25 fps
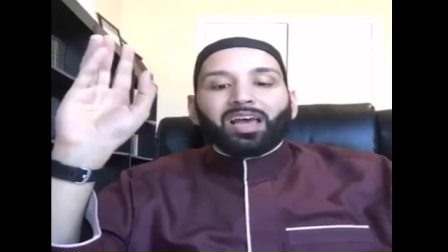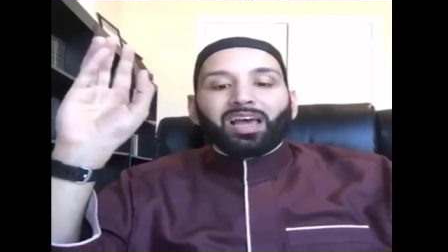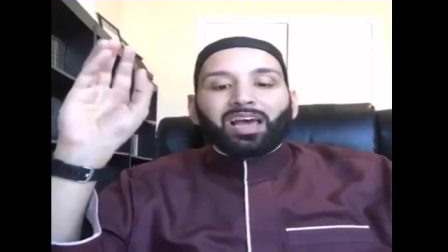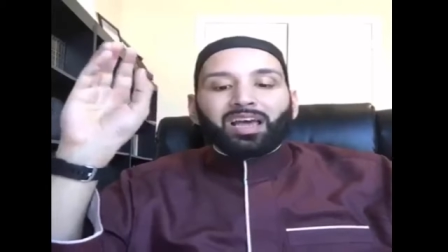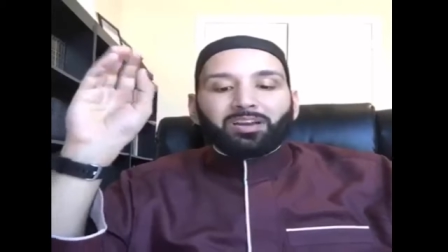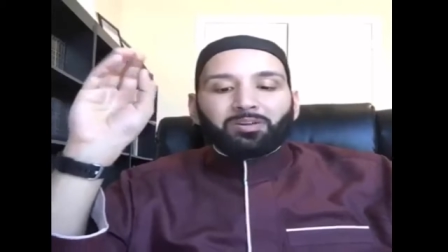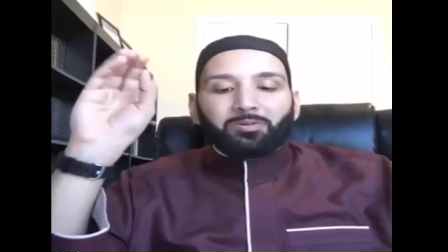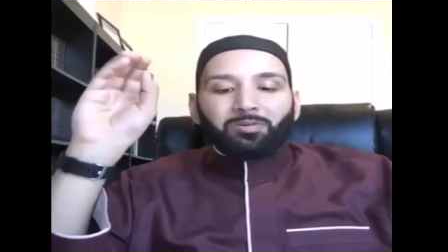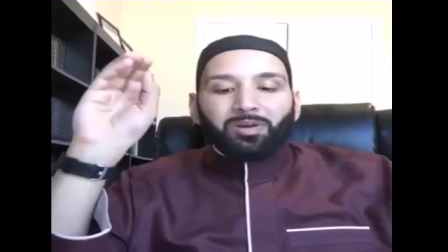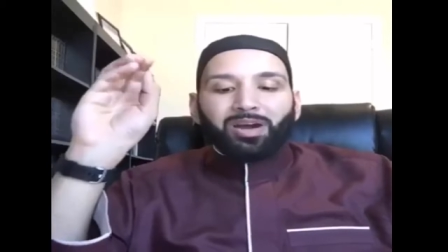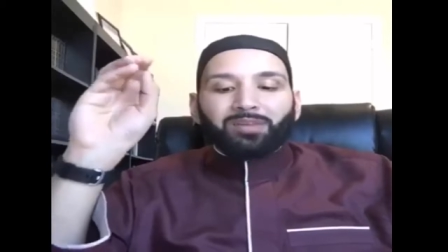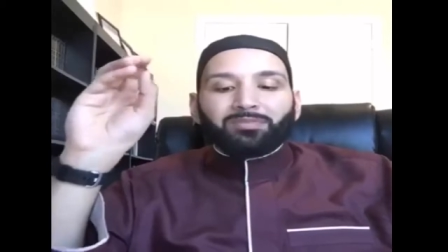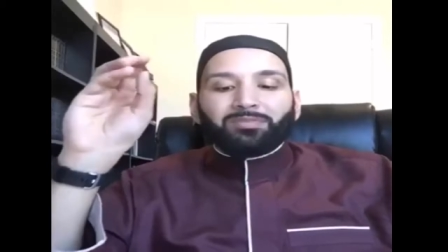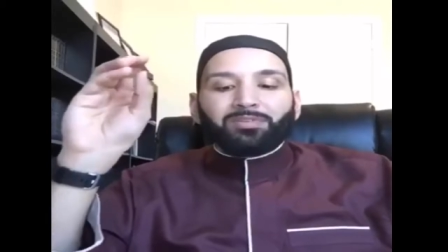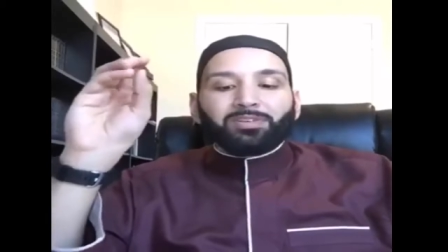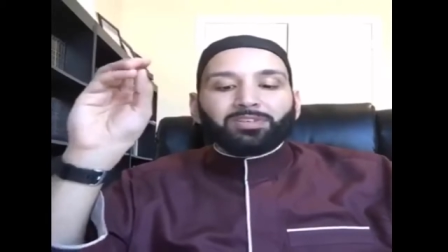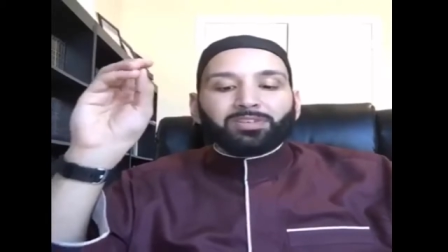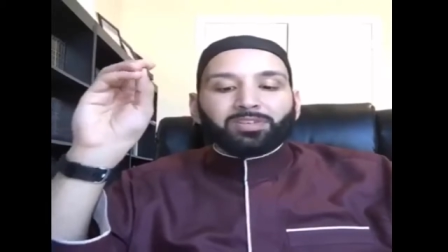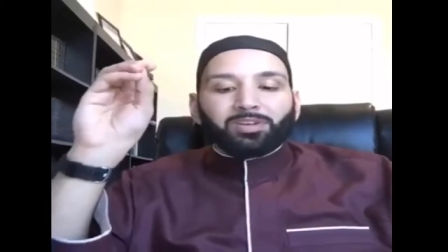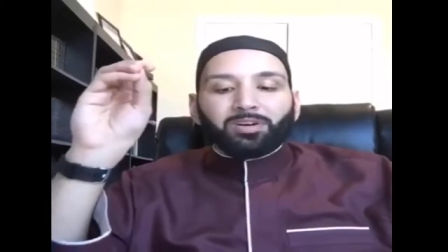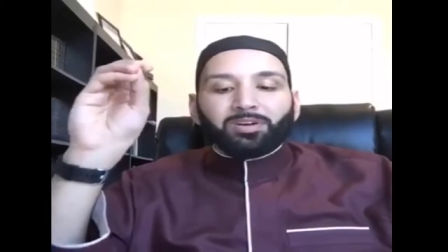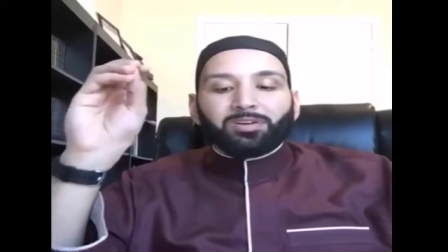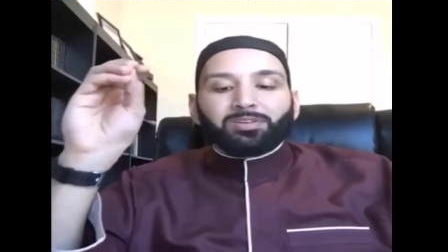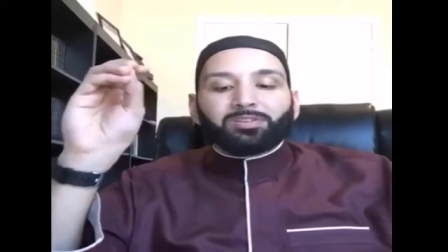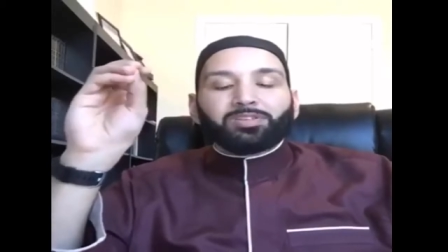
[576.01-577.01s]
And whoever
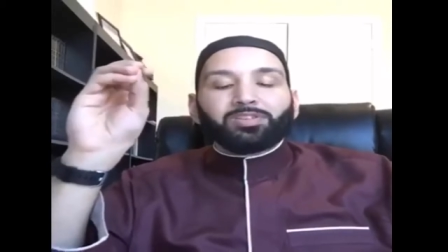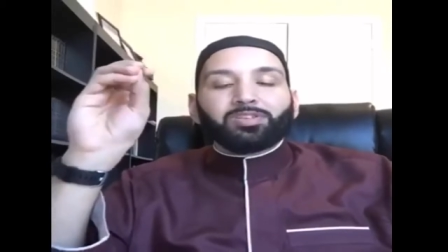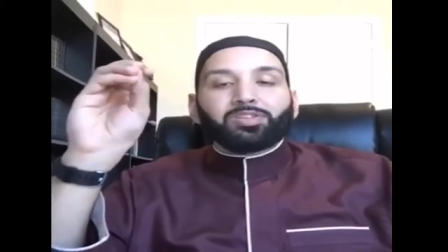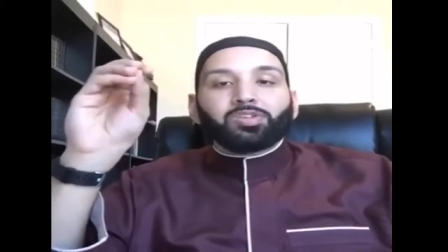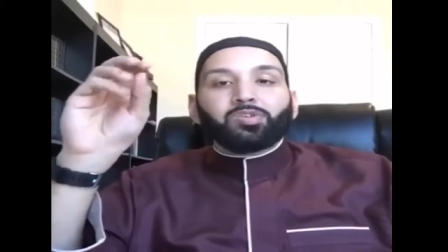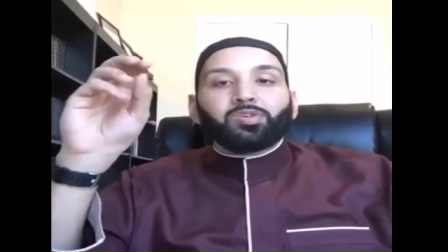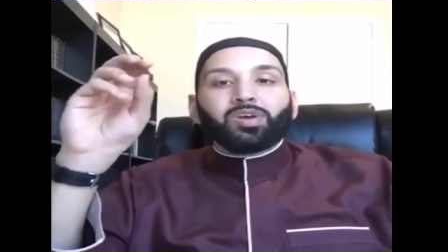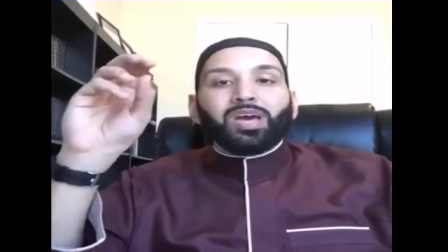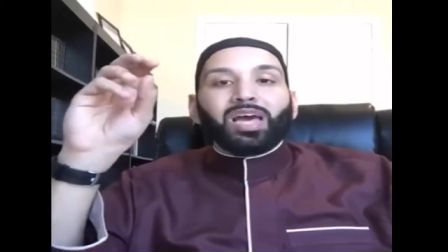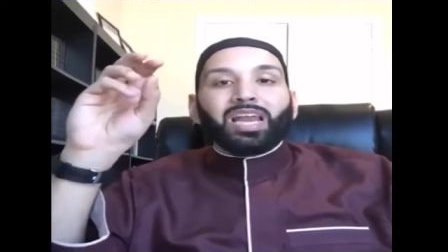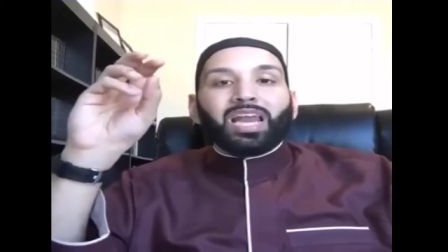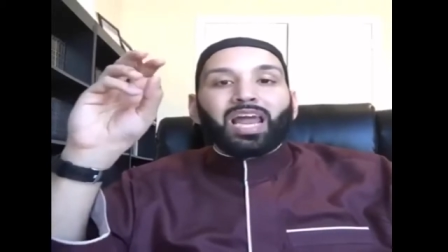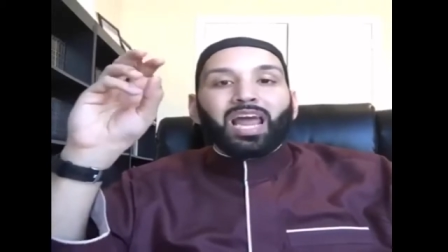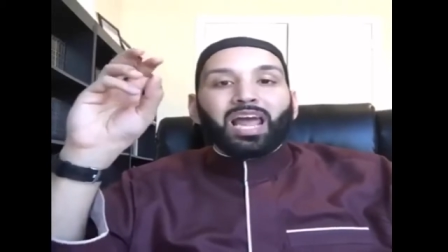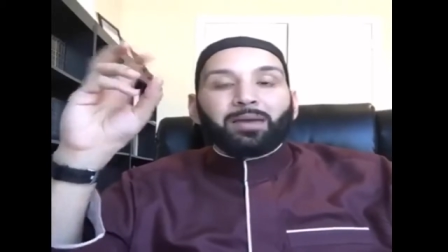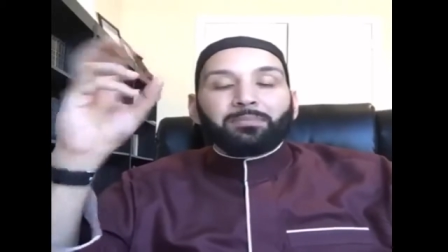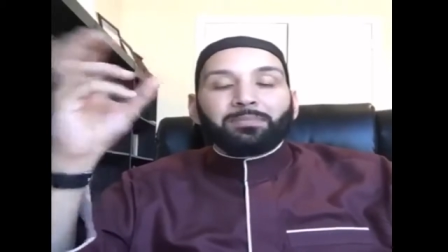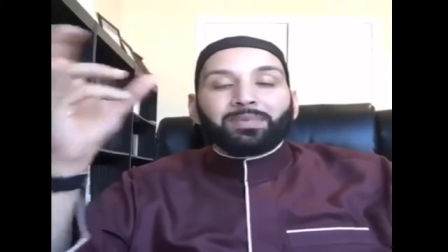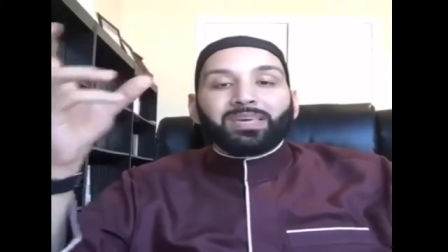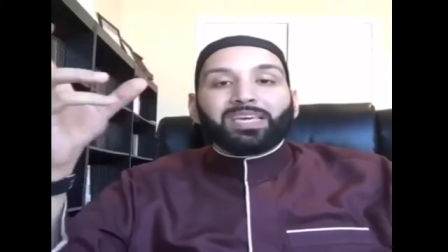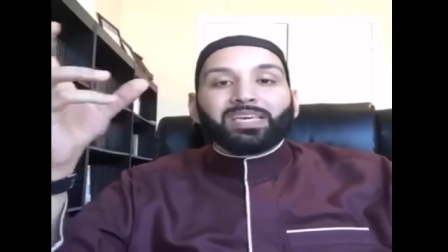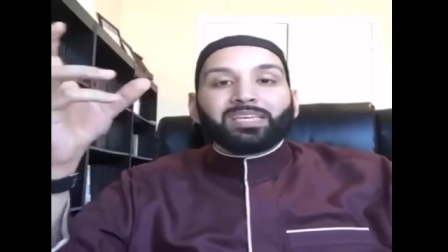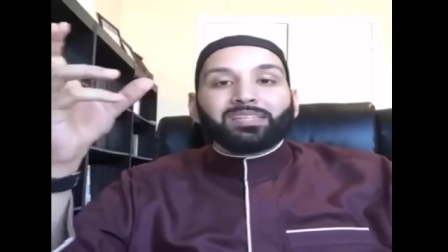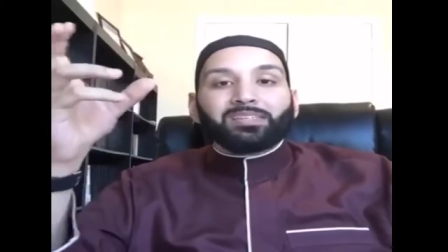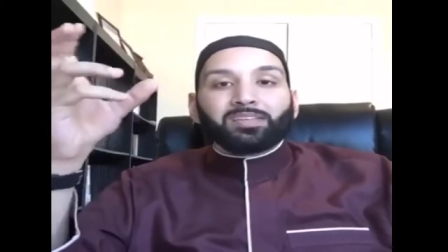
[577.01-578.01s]
turns to
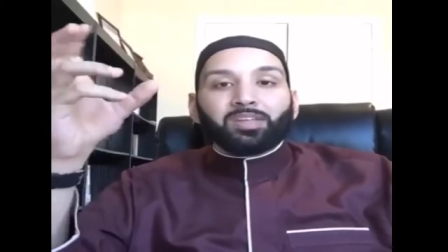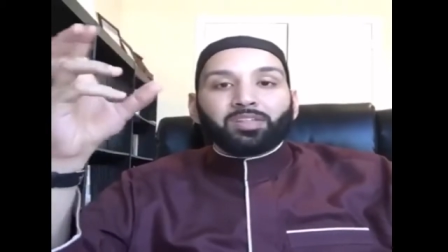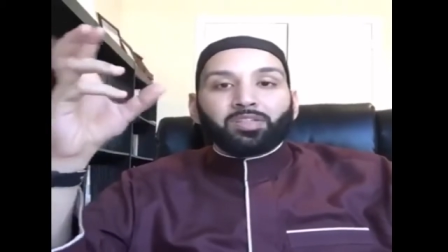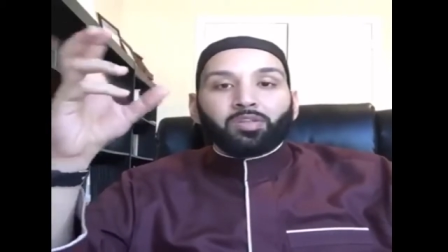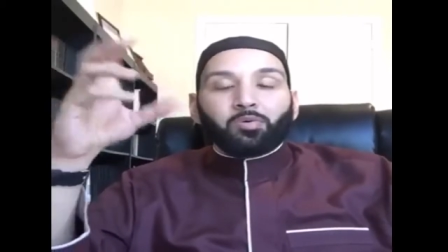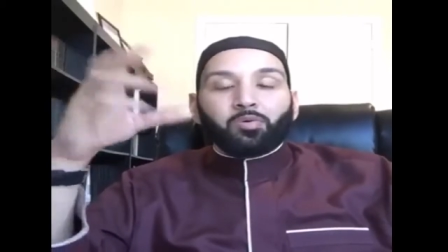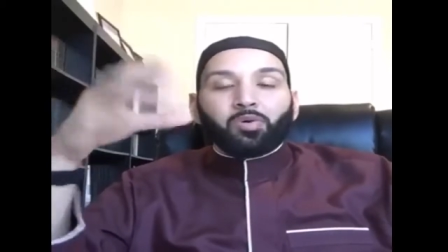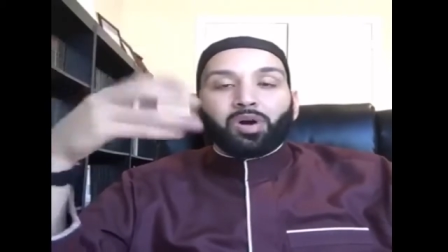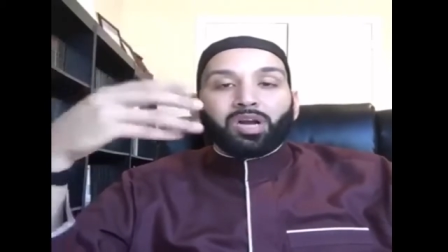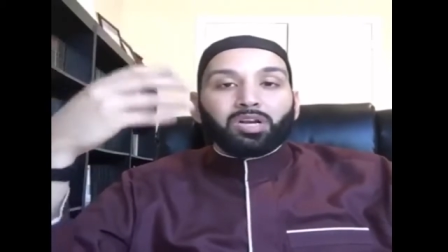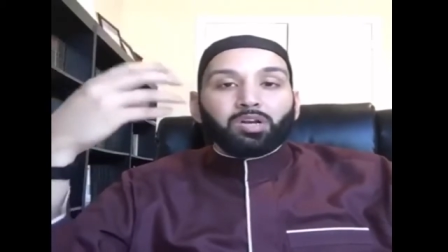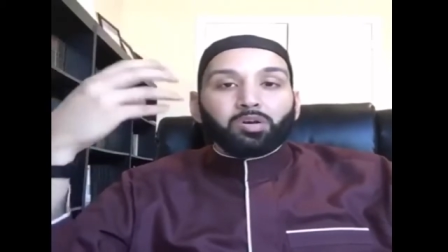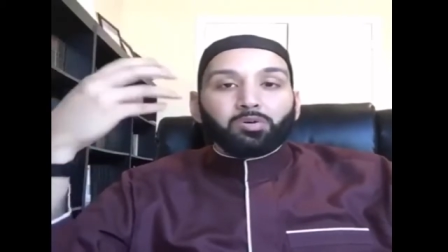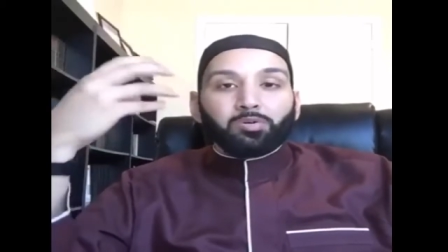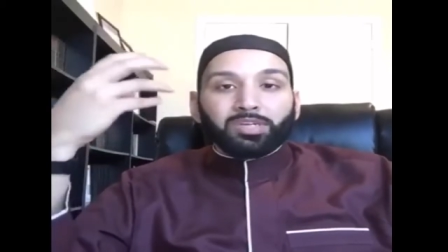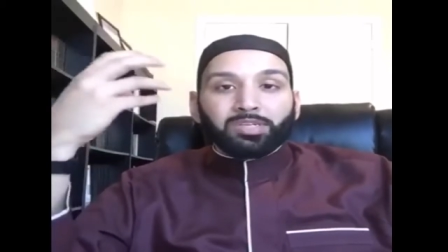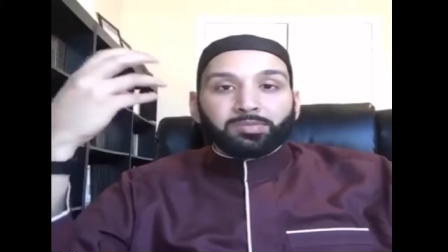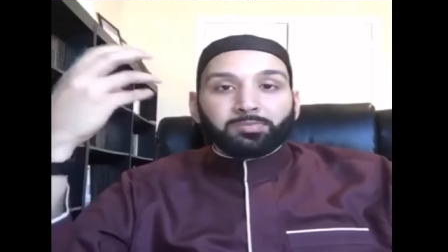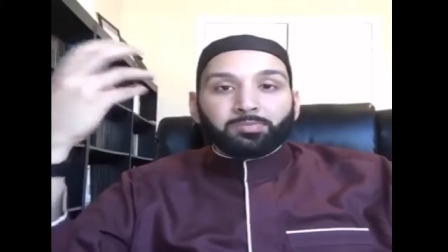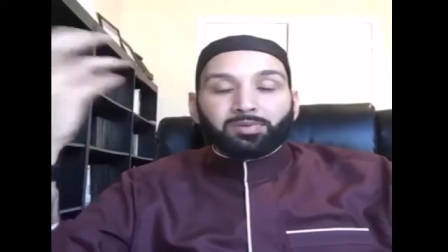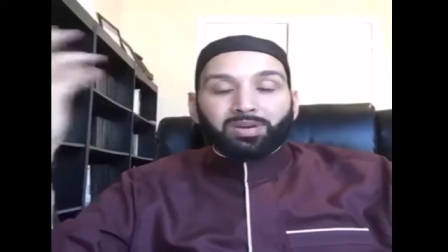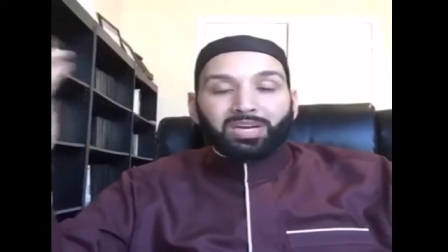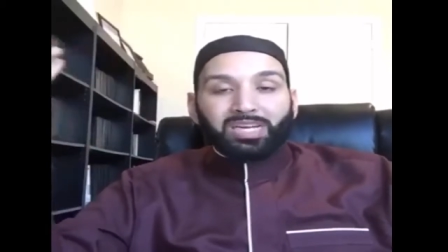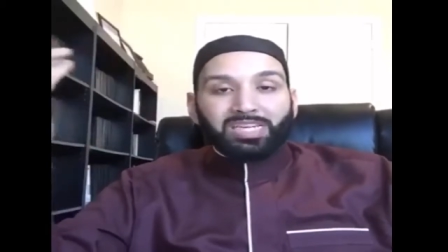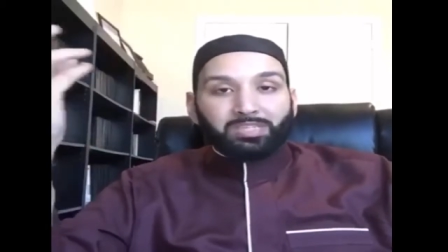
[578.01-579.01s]
Al-Hamid, the one who
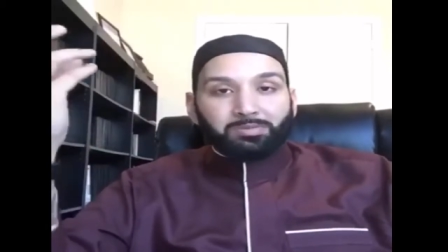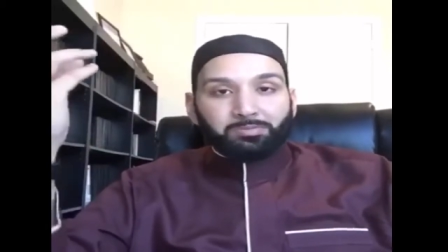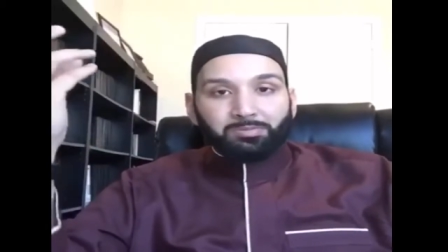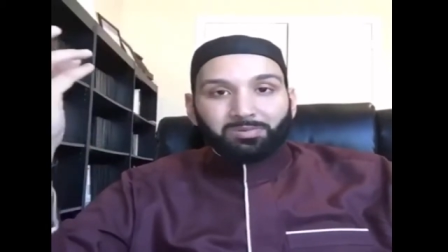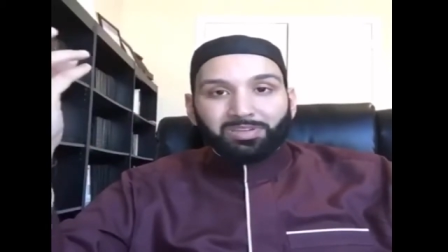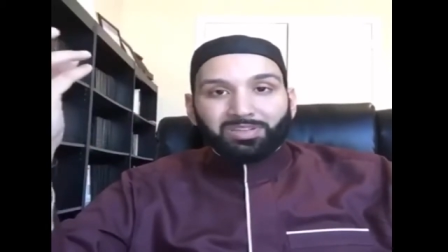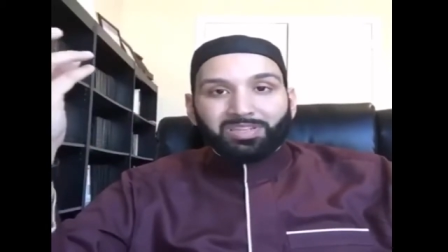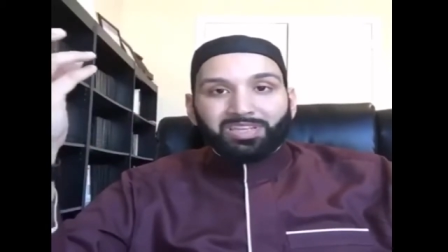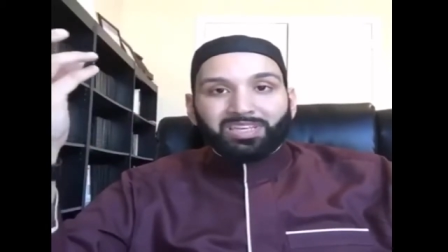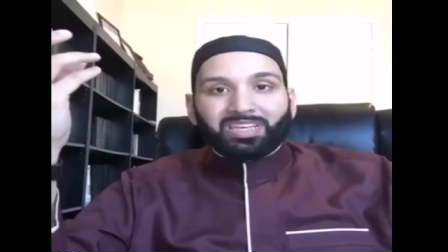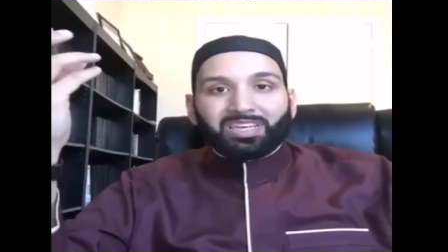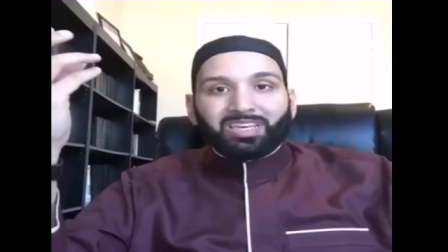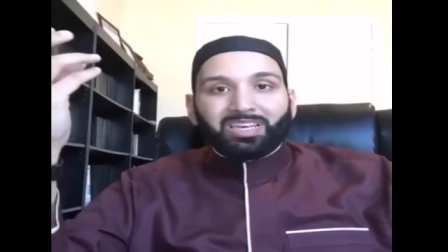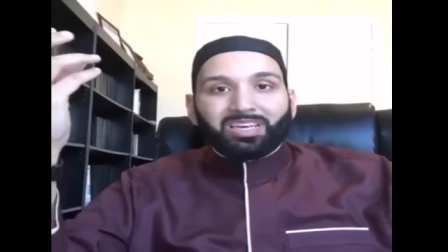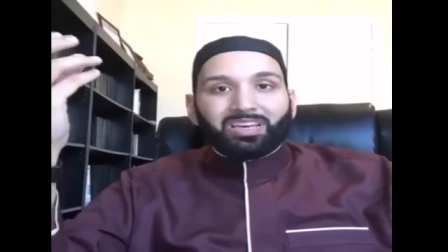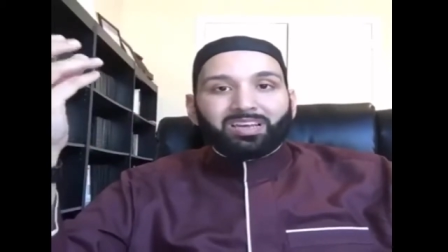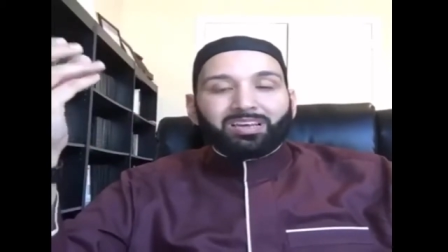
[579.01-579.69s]
is praiseworthy,